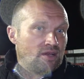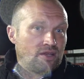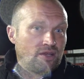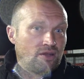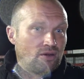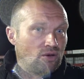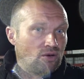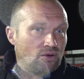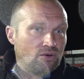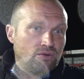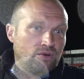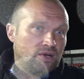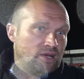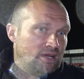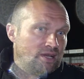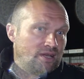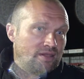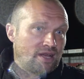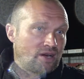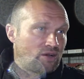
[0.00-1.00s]
You know,
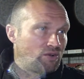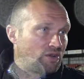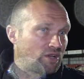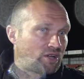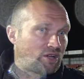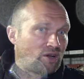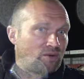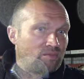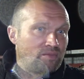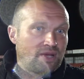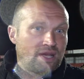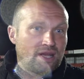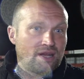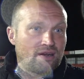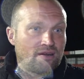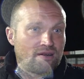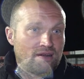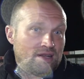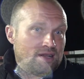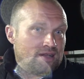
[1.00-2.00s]
they're going to come
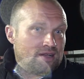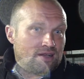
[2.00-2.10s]
here,